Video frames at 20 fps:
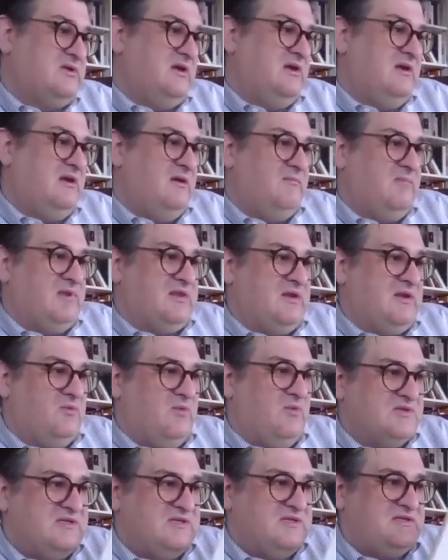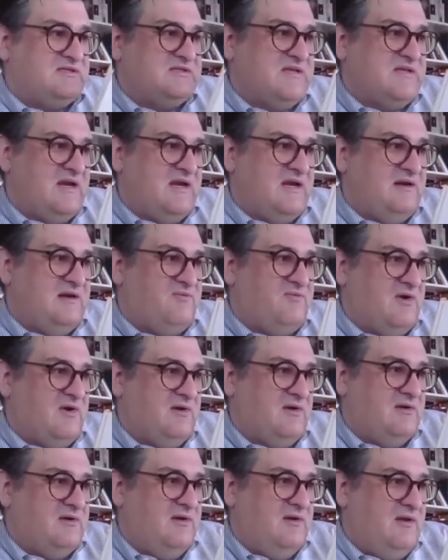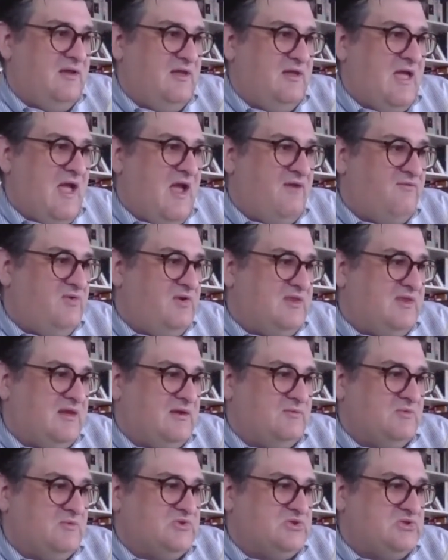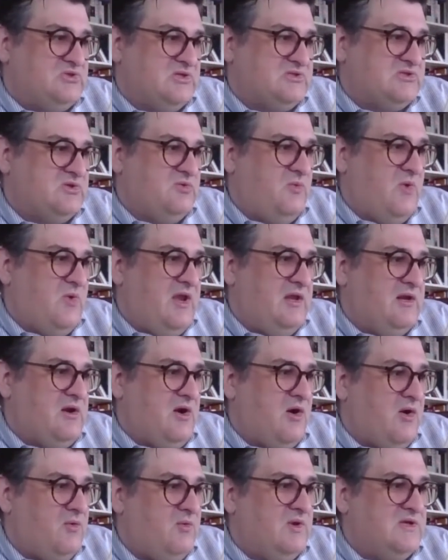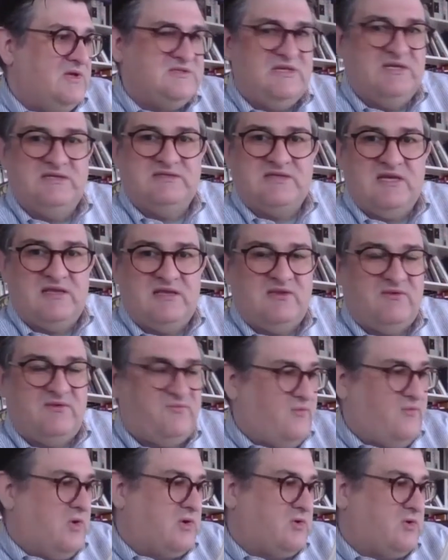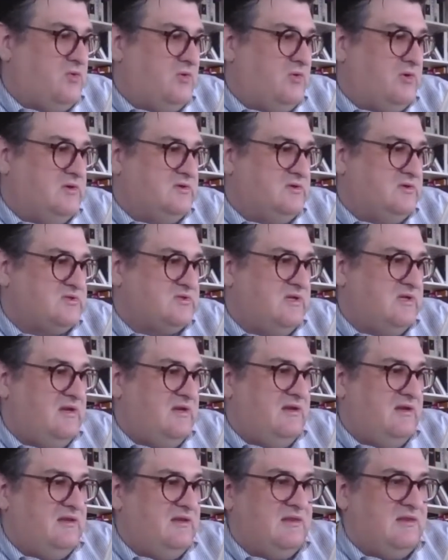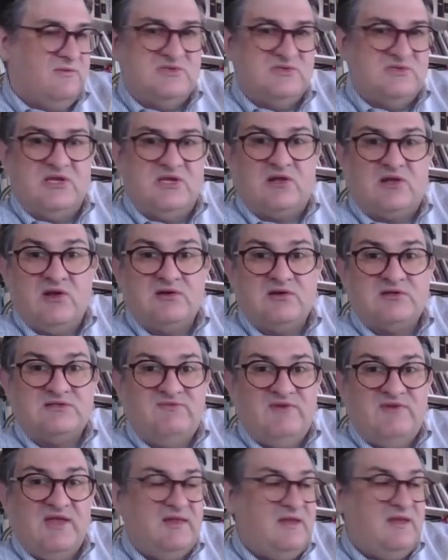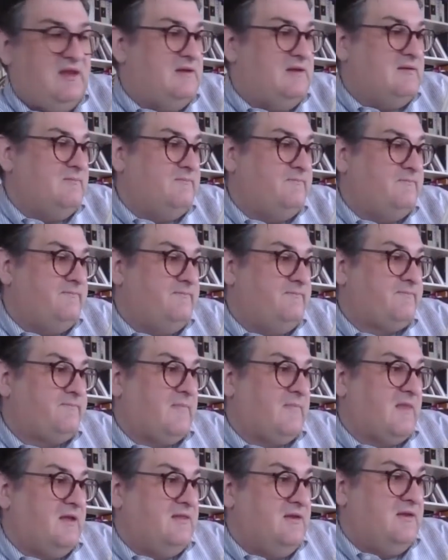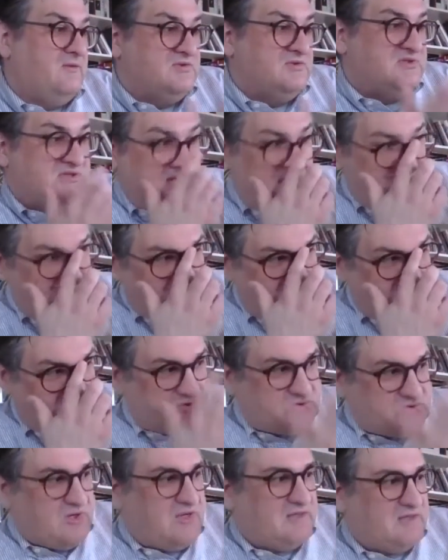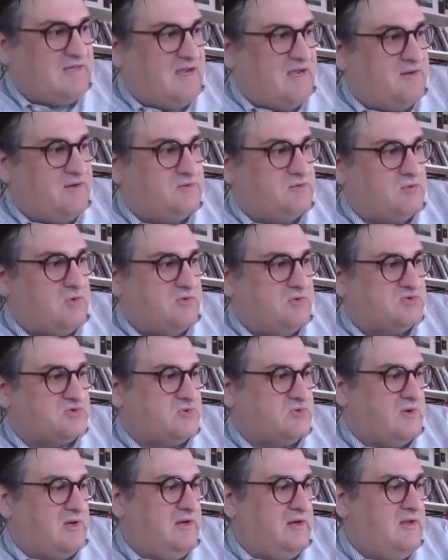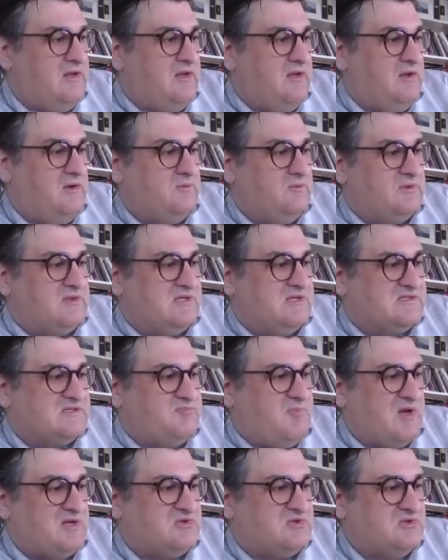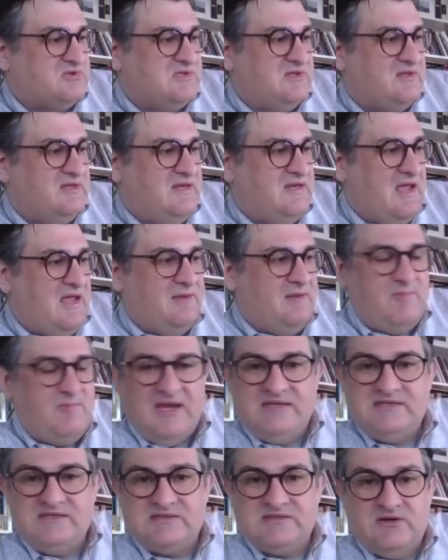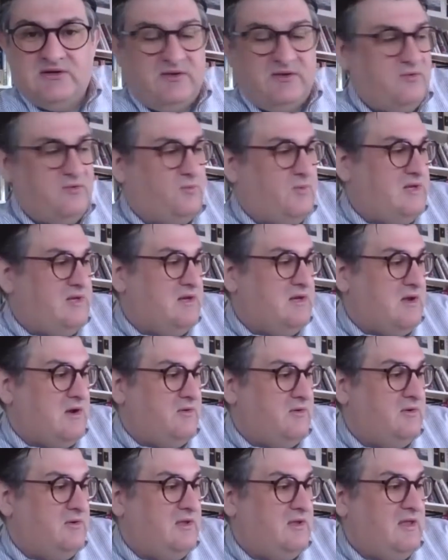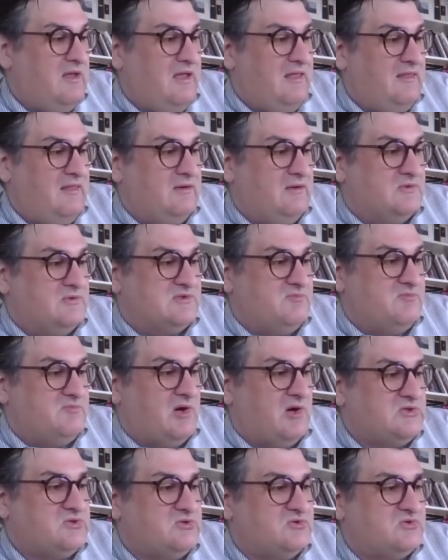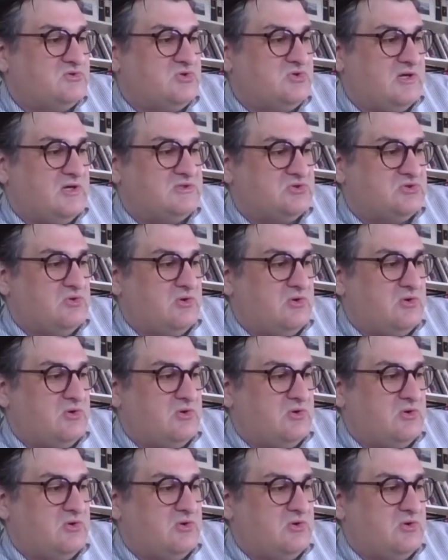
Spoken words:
but there wasn't a sign of her. Everything was just the way it always is at the Four Corners. There was the Clarksville Inn. There was Ted's Strawtown Grocery with the specials of the day pasted on the window, and there was Marshall's Drugstore.